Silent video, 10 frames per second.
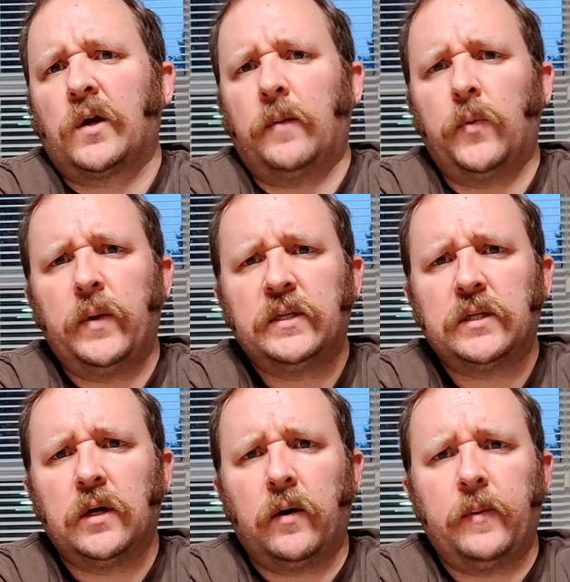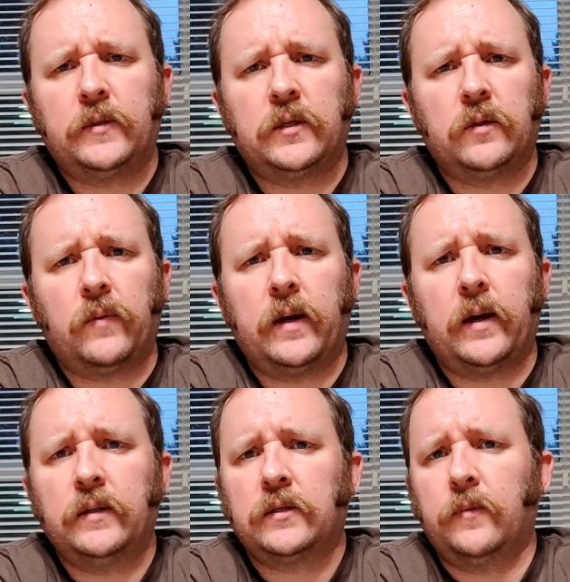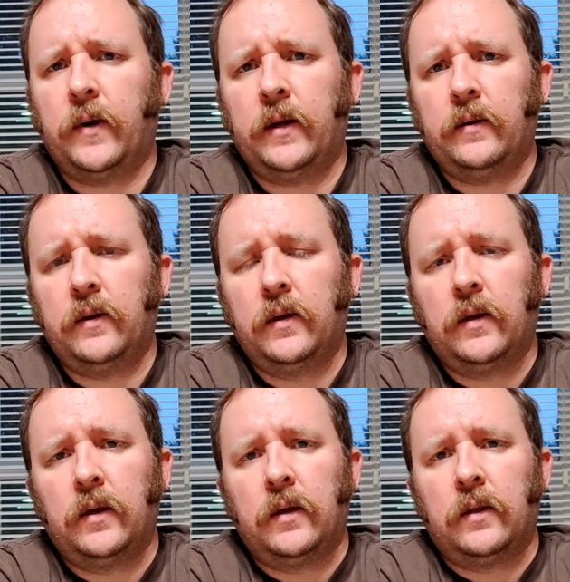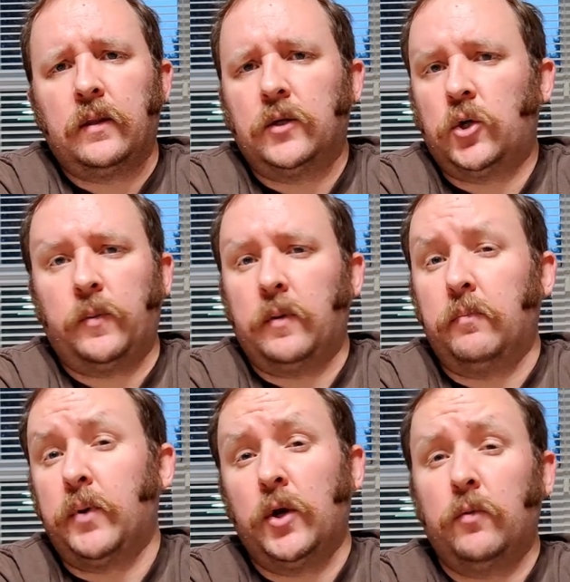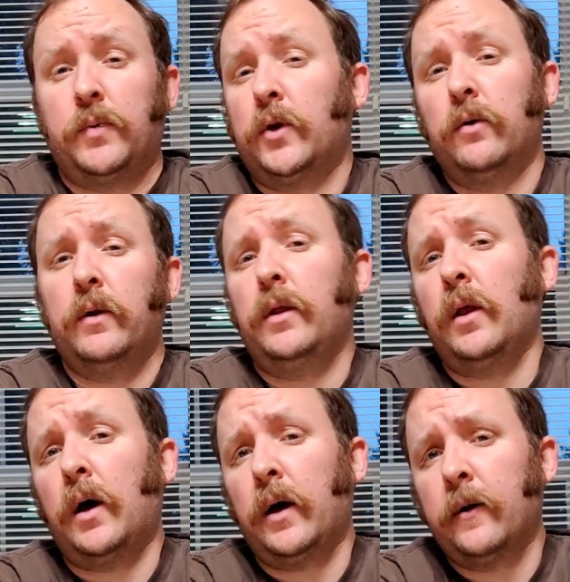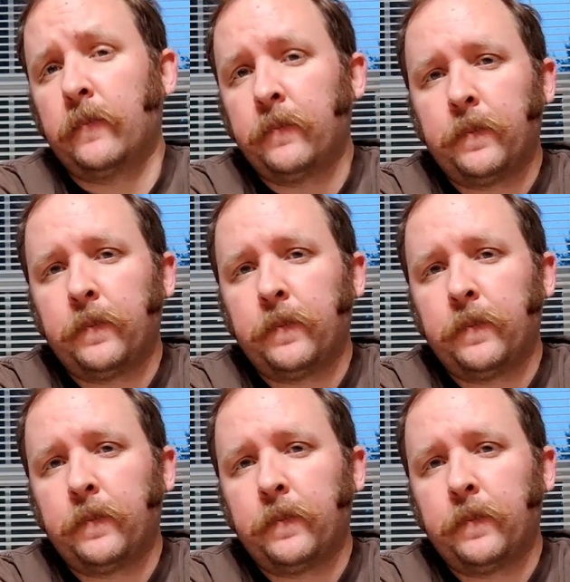couple weeks ago I mentioned the Reinheitsgebot, the German beer purity law.